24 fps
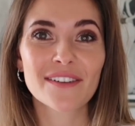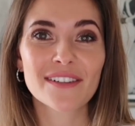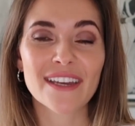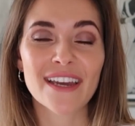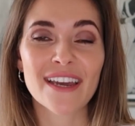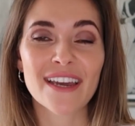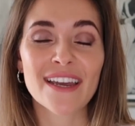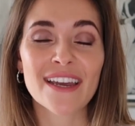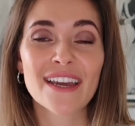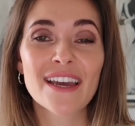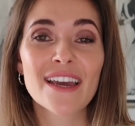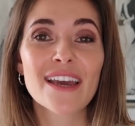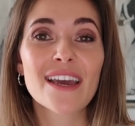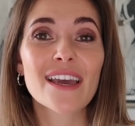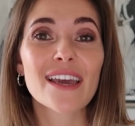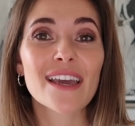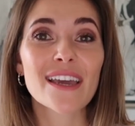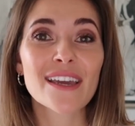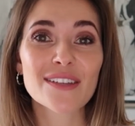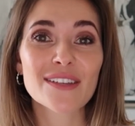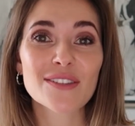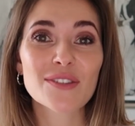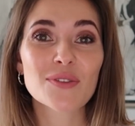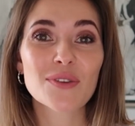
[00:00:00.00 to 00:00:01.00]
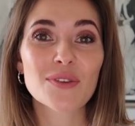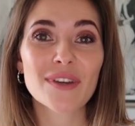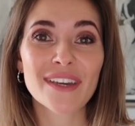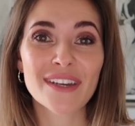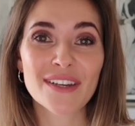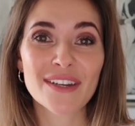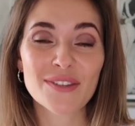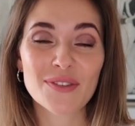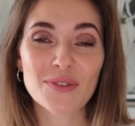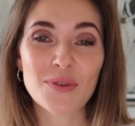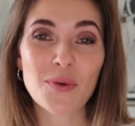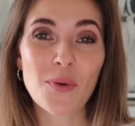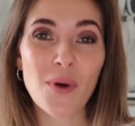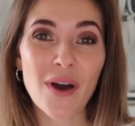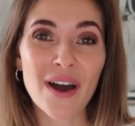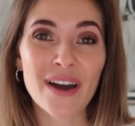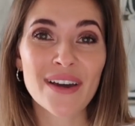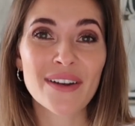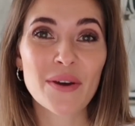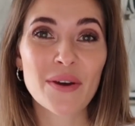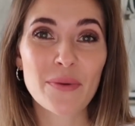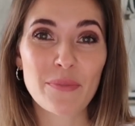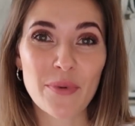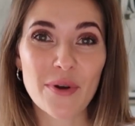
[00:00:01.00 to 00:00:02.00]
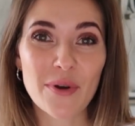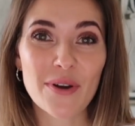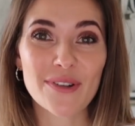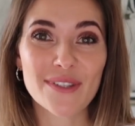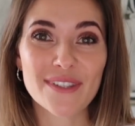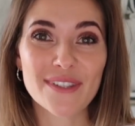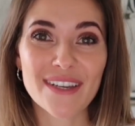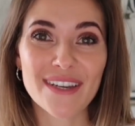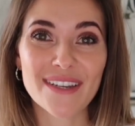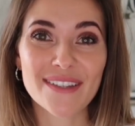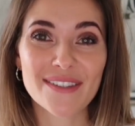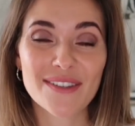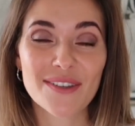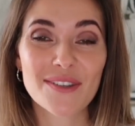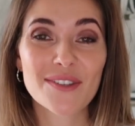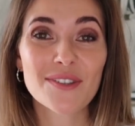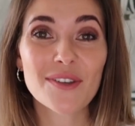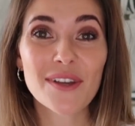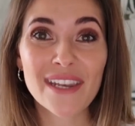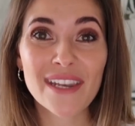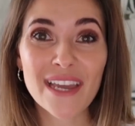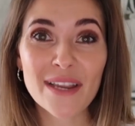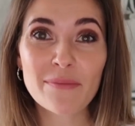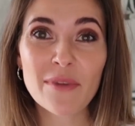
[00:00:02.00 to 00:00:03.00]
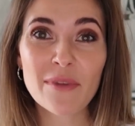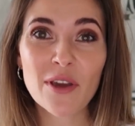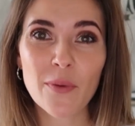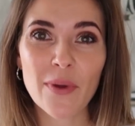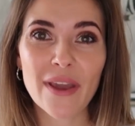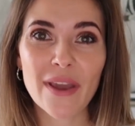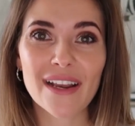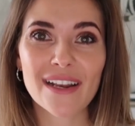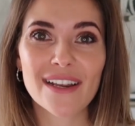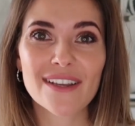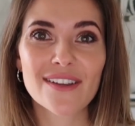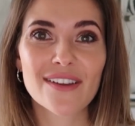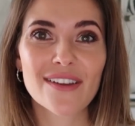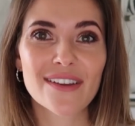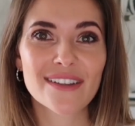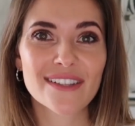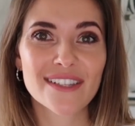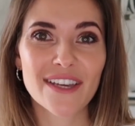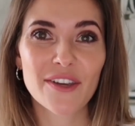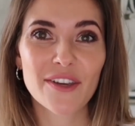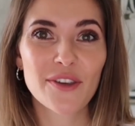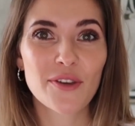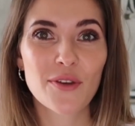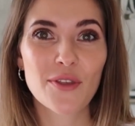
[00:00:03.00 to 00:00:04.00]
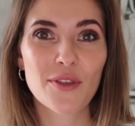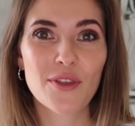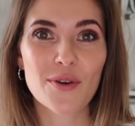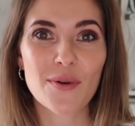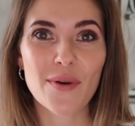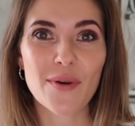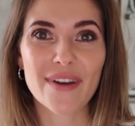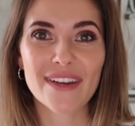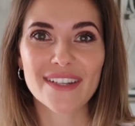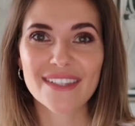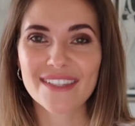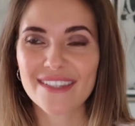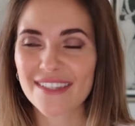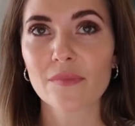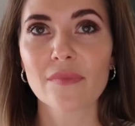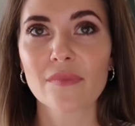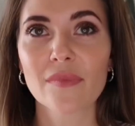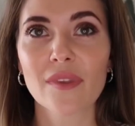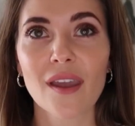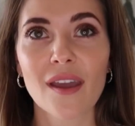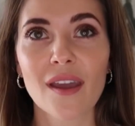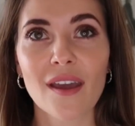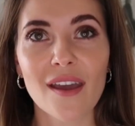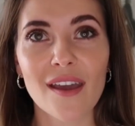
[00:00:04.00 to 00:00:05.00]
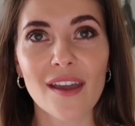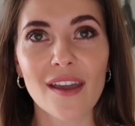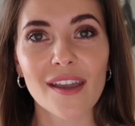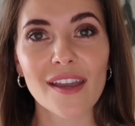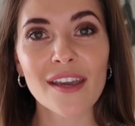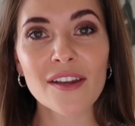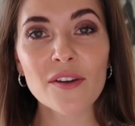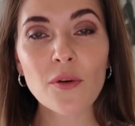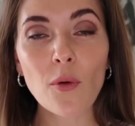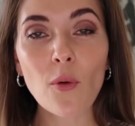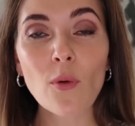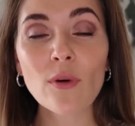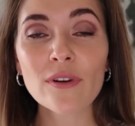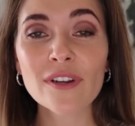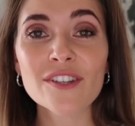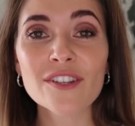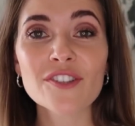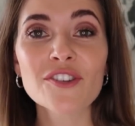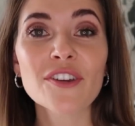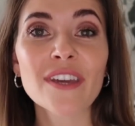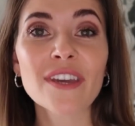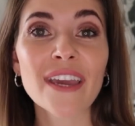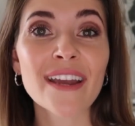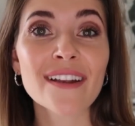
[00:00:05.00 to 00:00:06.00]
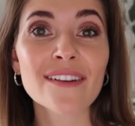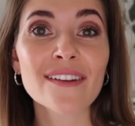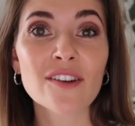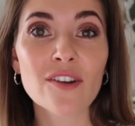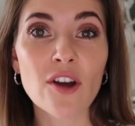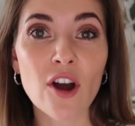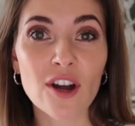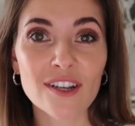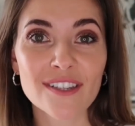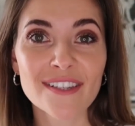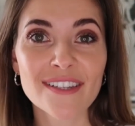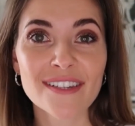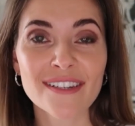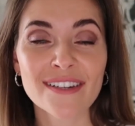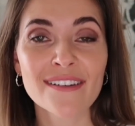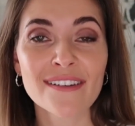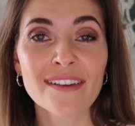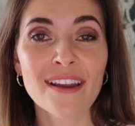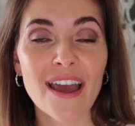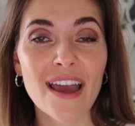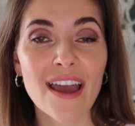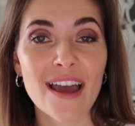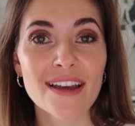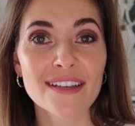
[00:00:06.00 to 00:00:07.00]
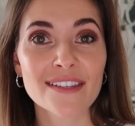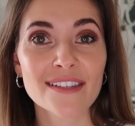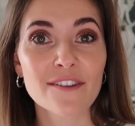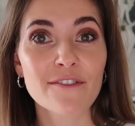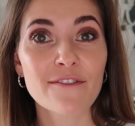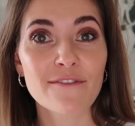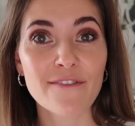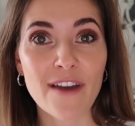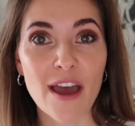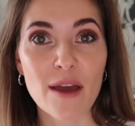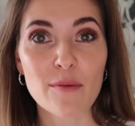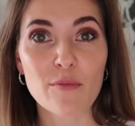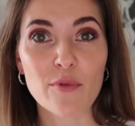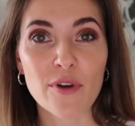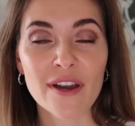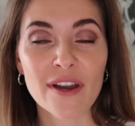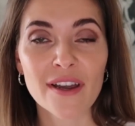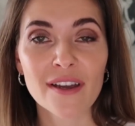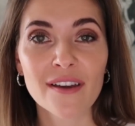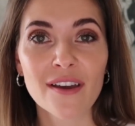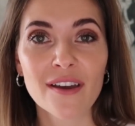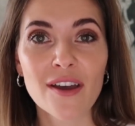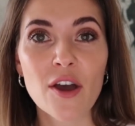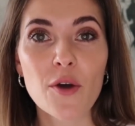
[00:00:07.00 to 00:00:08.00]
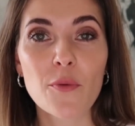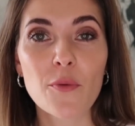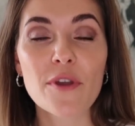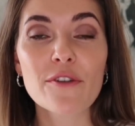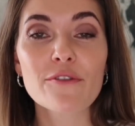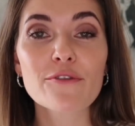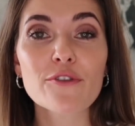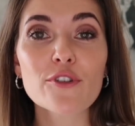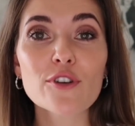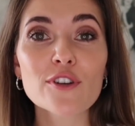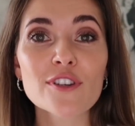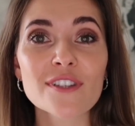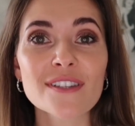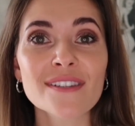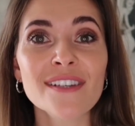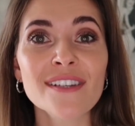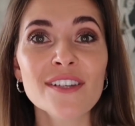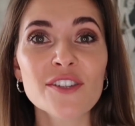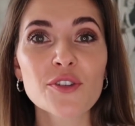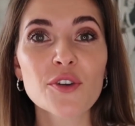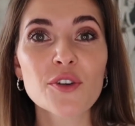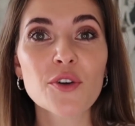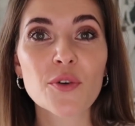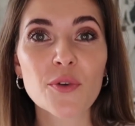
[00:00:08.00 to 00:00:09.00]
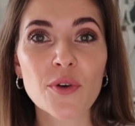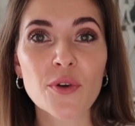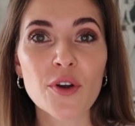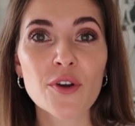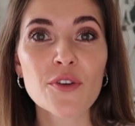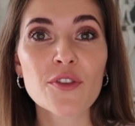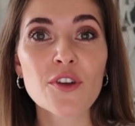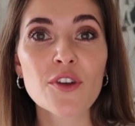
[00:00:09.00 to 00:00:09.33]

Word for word: day, it is quite a process. So let me quickly take you through it. In order to get cotton as a fabric, we first need to grow